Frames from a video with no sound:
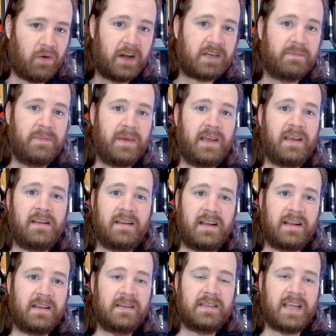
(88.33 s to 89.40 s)

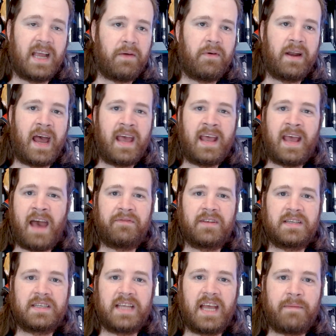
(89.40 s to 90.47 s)
me say what I have
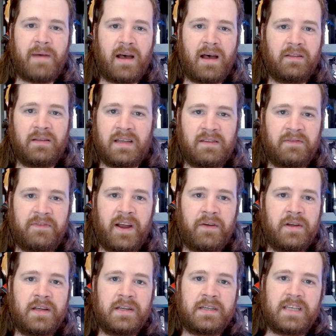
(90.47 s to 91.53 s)
to say about these
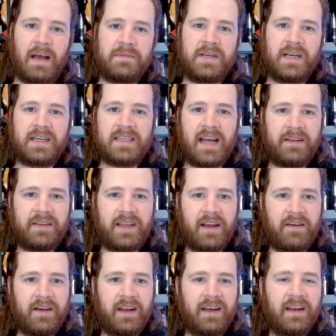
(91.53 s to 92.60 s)
various subjects out
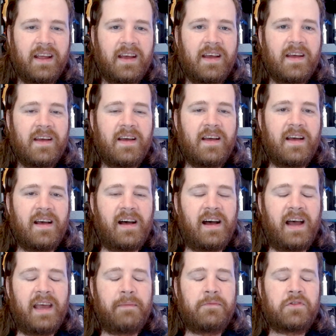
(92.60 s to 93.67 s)
there. And
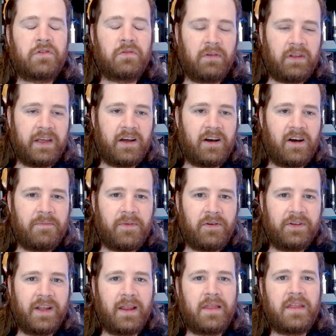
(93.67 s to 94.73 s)
I am truly
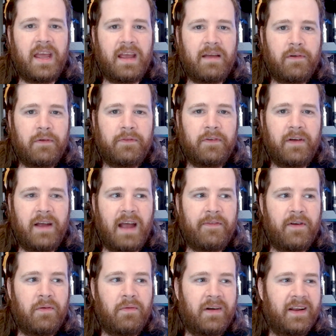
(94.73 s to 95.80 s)
humbled and thankful for
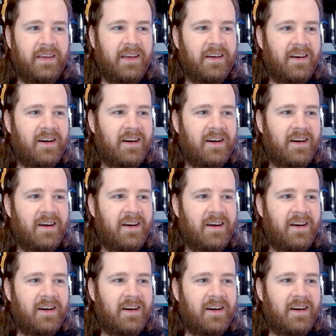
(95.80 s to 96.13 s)
every one of you.